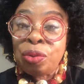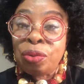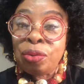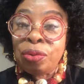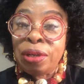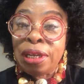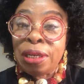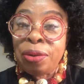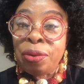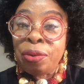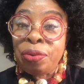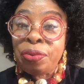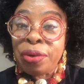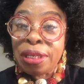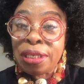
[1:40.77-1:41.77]
to let
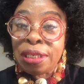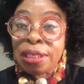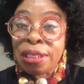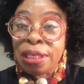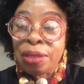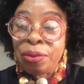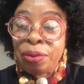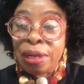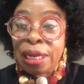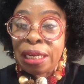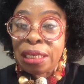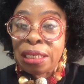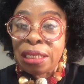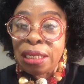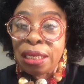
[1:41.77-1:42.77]
God rest day or
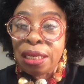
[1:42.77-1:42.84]
night